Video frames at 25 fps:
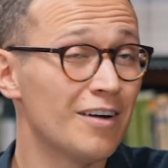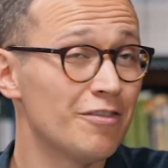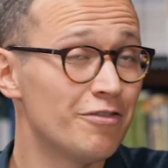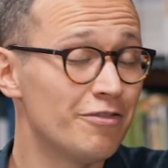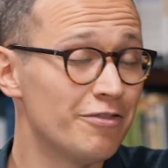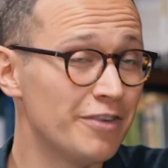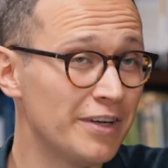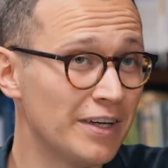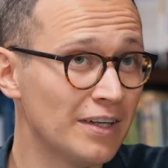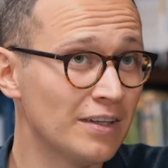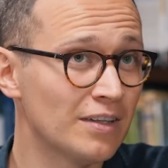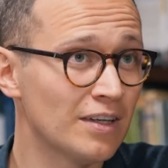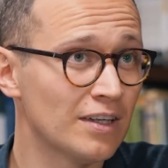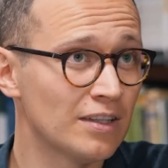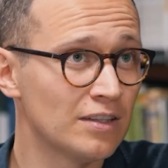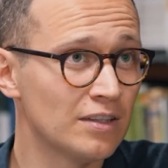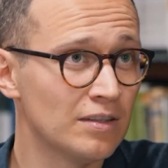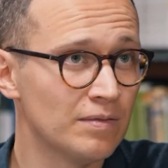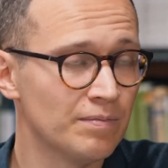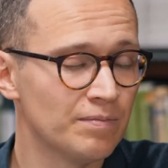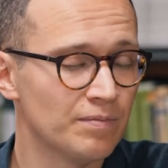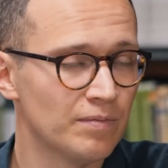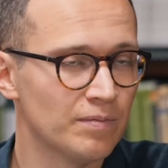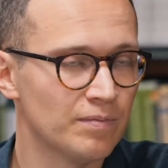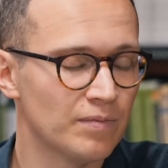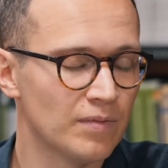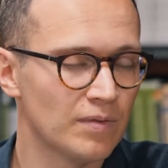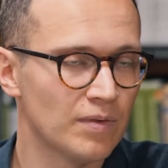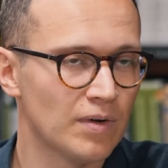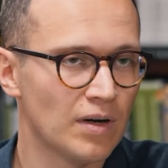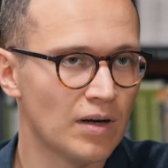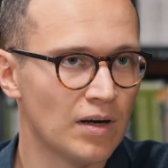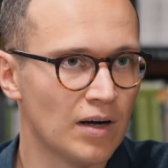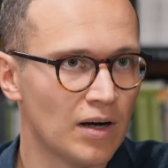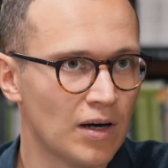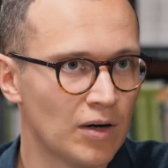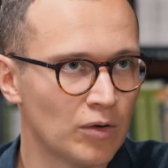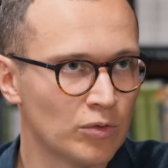think that
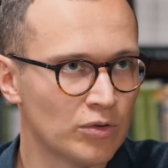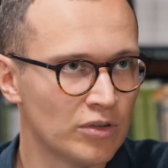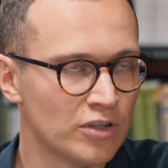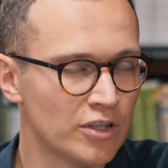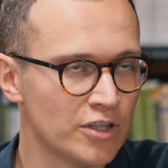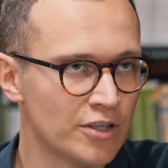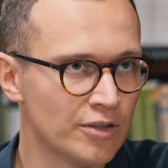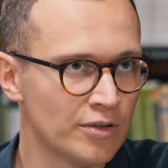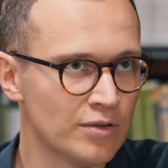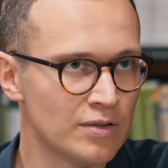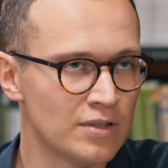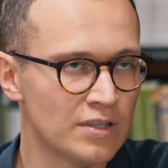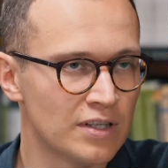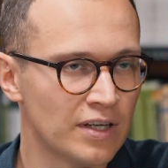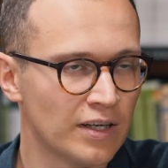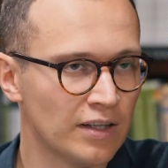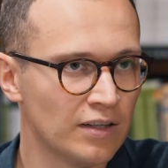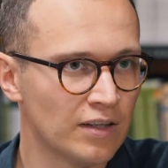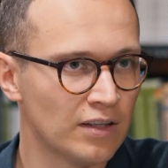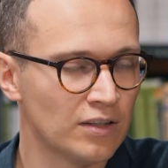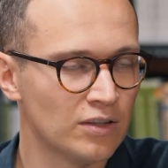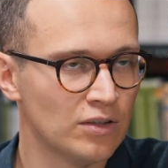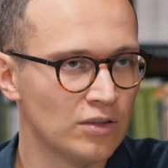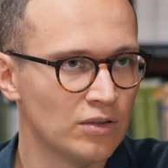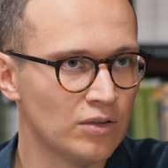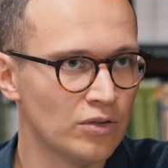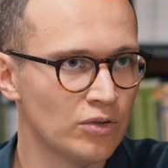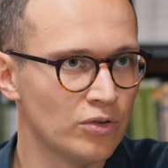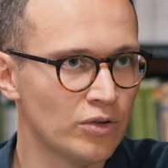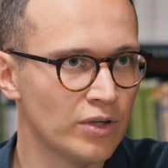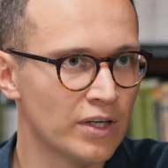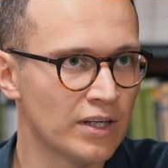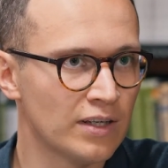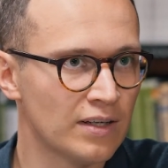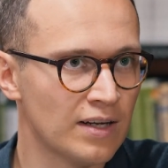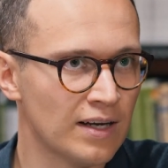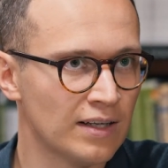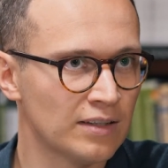I would dare to say that you
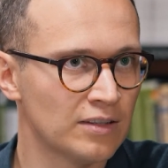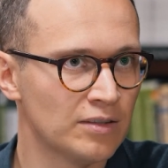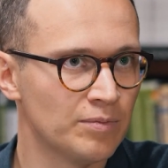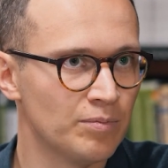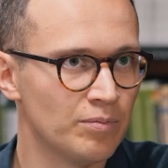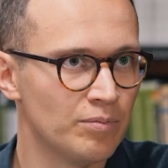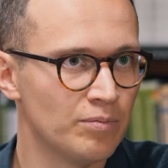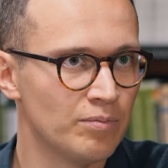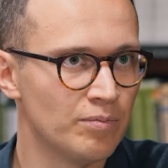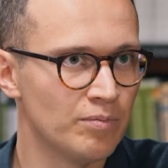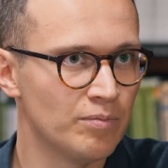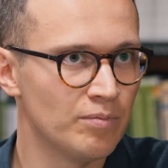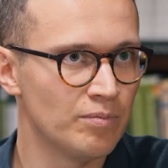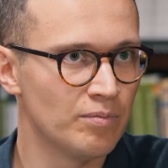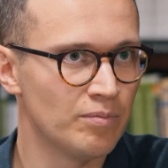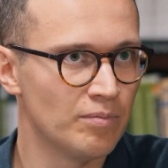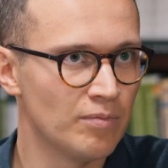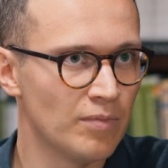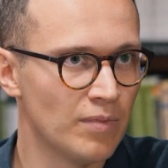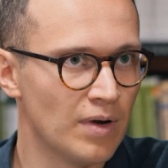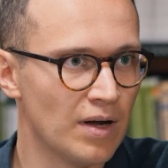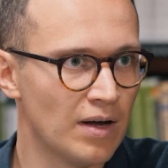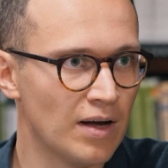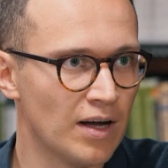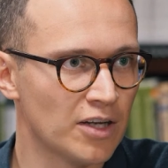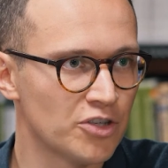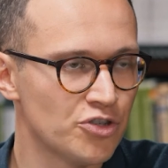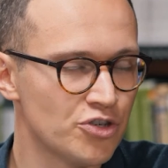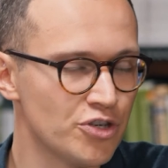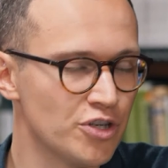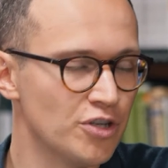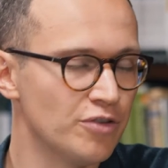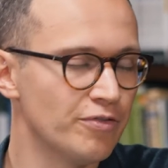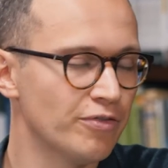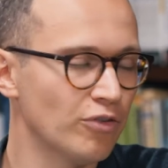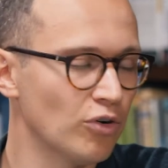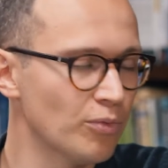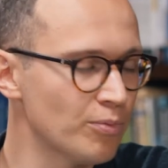cannot
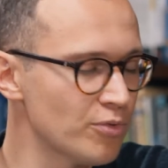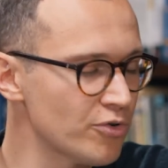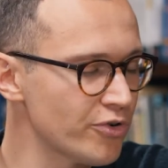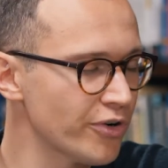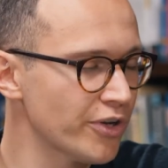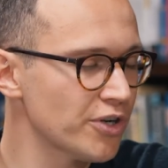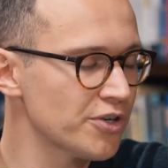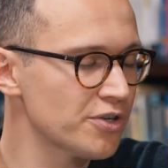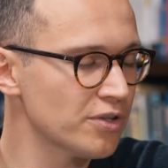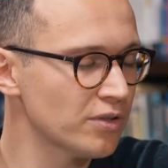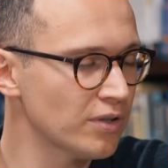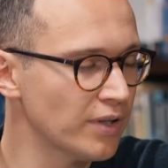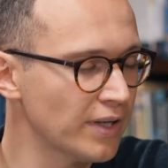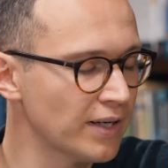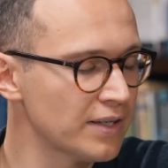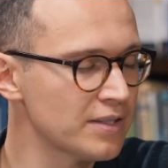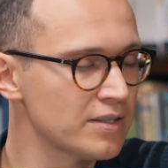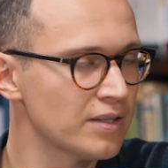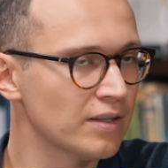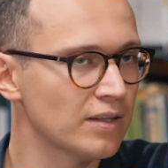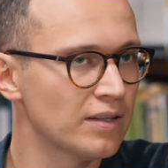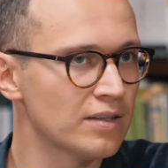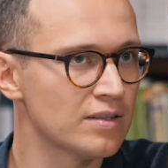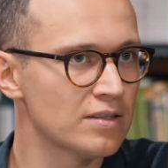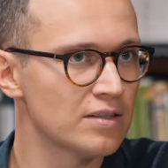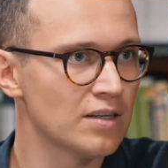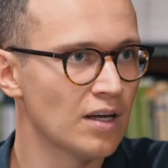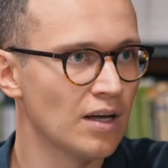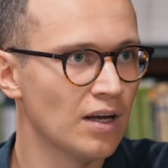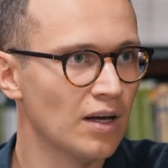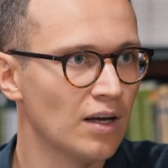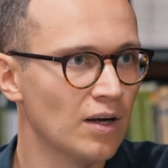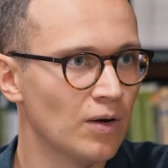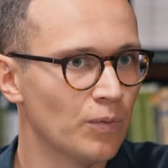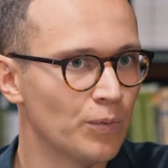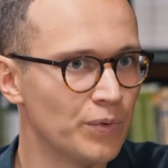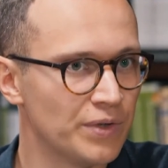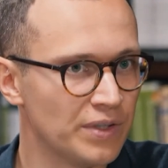achieve operational excellence
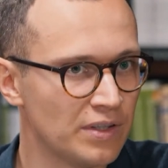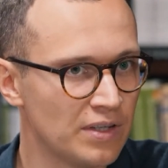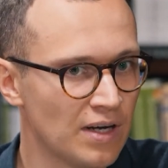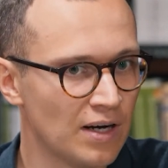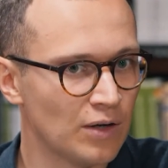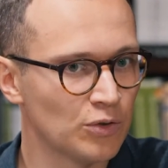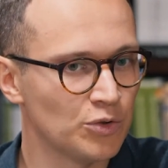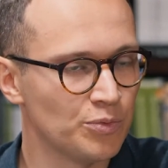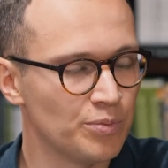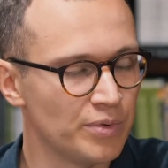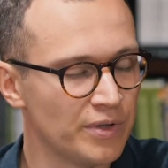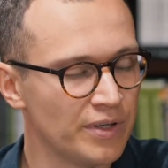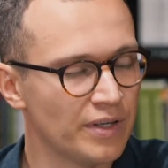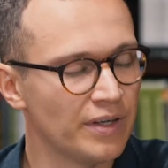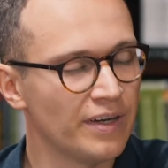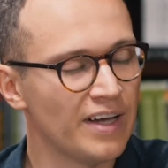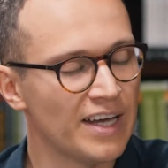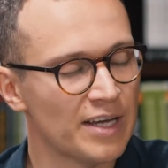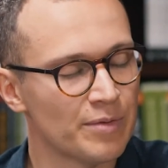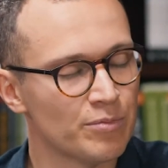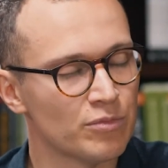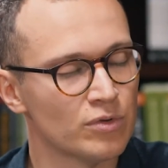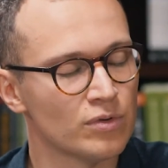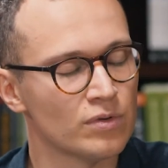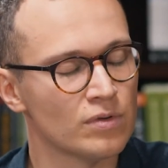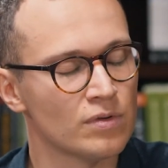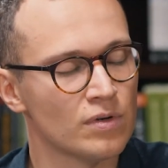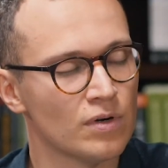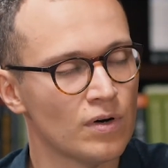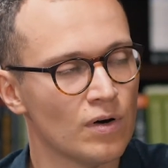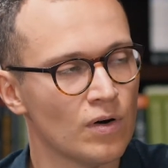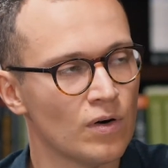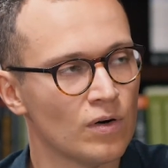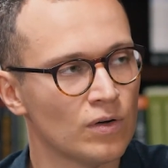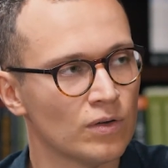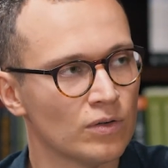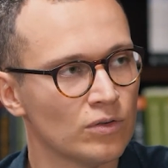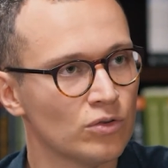without being able
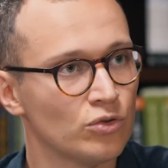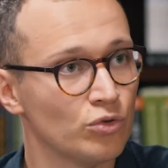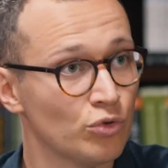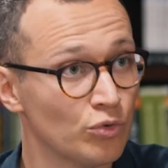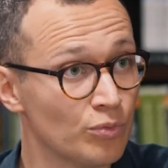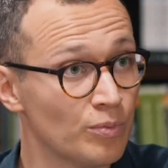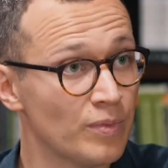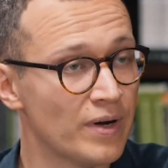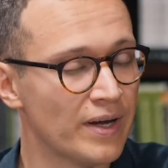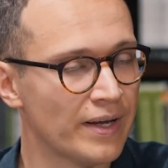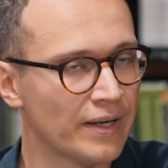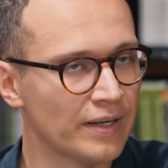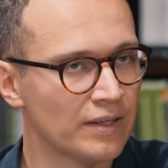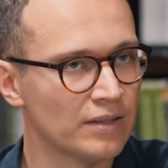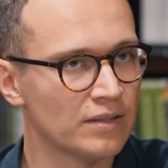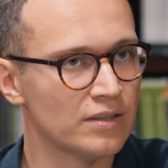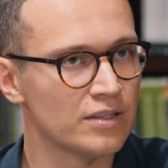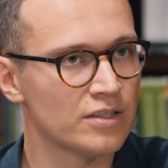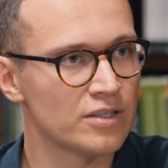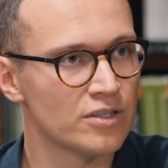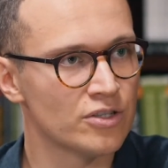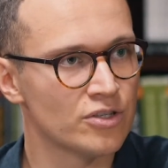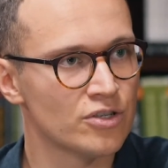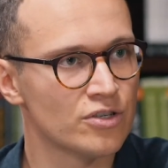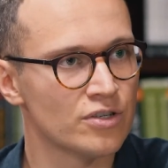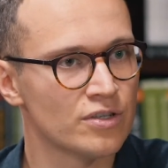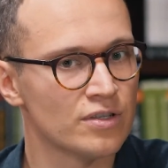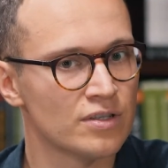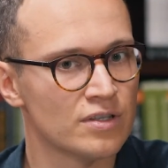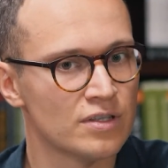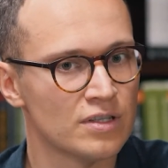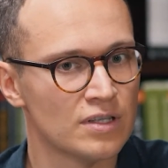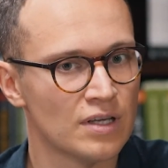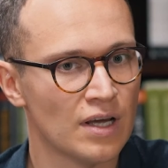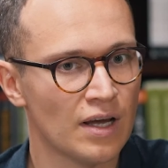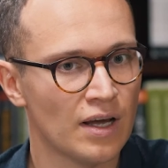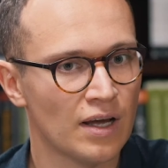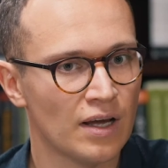to make
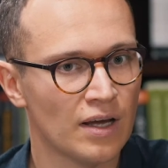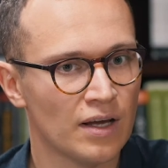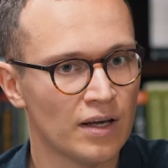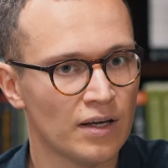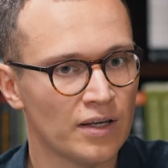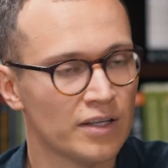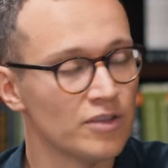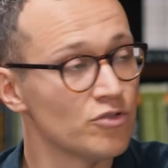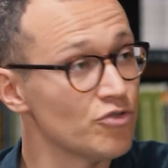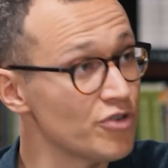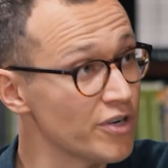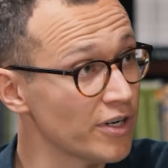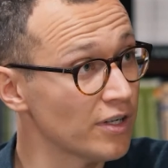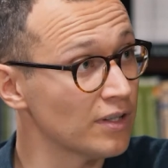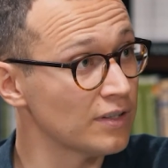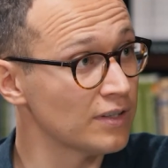decisions in real